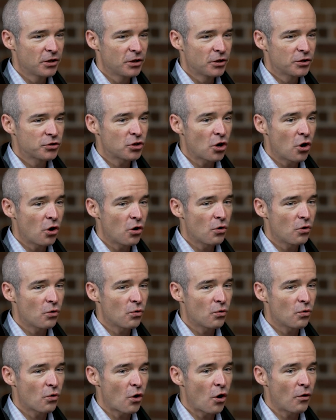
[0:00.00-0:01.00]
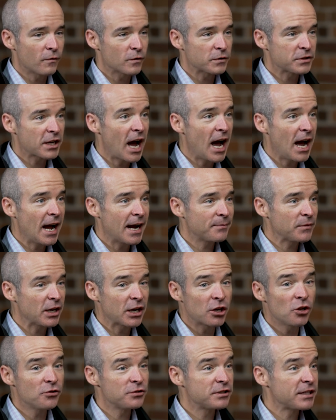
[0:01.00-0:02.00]
So over time, they
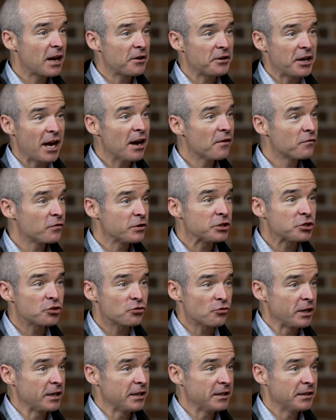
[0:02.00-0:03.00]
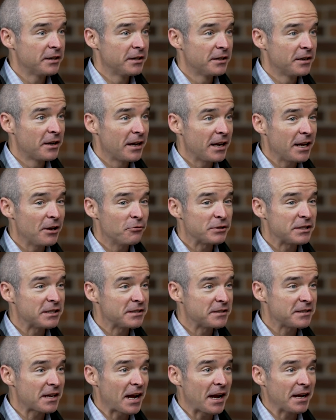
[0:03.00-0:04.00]
closed down every street. It was
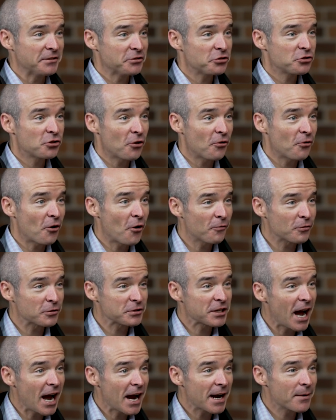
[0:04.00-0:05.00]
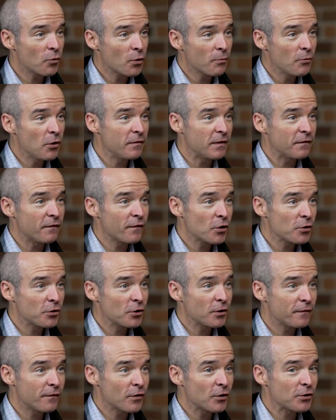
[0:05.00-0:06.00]
insane. So over time, we're moving further
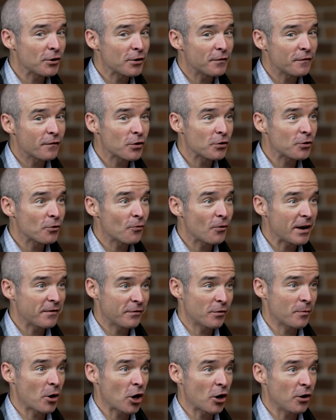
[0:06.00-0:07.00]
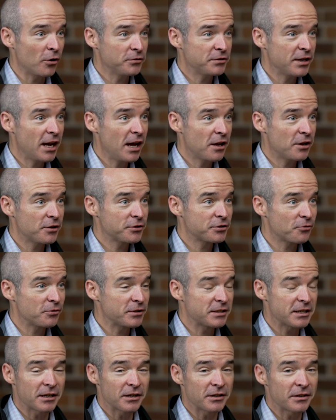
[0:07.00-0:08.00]
and further and further away from our hotel. So we
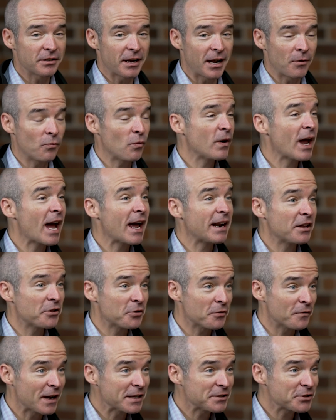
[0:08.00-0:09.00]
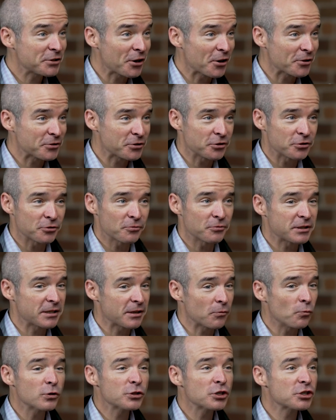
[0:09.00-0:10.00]
said, and we had other events to go to. So we
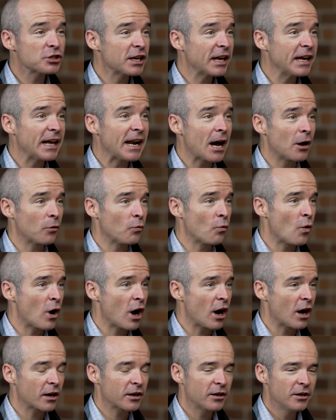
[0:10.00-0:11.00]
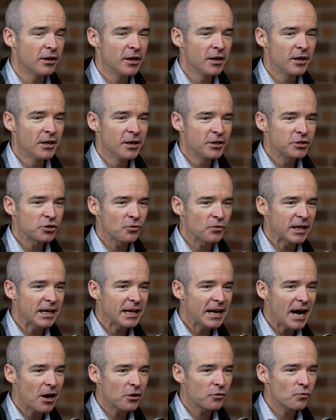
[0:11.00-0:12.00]
said, we're just going to get out and walk. So we
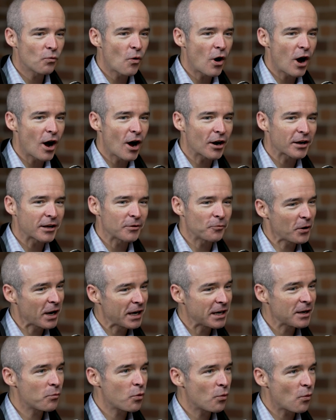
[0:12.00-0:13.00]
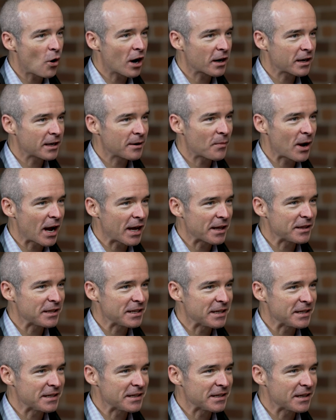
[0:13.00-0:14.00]
get out and walk, and we end up walking by
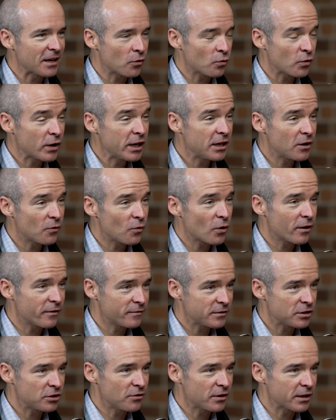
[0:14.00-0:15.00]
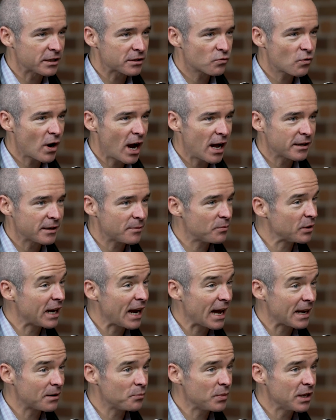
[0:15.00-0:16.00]
the arena where he was doing his rally, but he
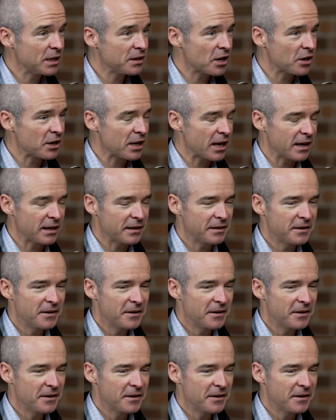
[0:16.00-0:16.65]
hadn't been there yet.